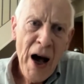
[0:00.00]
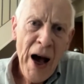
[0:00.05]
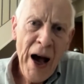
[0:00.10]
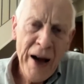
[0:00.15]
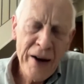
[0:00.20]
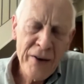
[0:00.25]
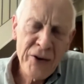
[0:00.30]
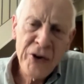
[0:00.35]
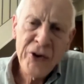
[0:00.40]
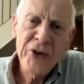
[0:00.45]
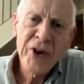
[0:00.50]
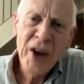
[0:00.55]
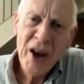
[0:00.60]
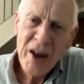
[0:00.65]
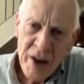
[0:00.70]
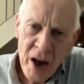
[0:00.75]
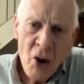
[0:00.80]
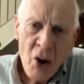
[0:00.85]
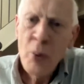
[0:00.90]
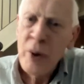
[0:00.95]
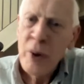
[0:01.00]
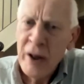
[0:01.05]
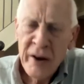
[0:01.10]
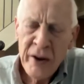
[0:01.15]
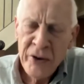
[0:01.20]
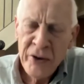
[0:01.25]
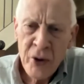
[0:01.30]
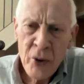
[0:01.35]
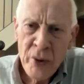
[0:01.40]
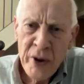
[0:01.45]
and to say, no, we're going
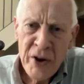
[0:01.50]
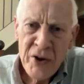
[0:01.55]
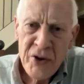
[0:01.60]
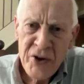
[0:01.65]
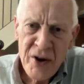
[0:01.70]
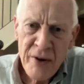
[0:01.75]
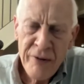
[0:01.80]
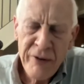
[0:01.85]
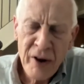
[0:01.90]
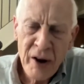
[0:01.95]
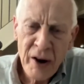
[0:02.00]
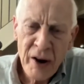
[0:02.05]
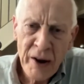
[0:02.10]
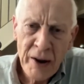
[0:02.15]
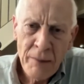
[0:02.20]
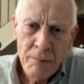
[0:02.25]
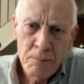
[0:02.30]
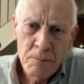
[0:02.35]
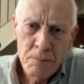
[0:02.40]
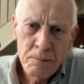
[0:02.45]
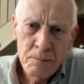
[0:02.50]
to do this differently.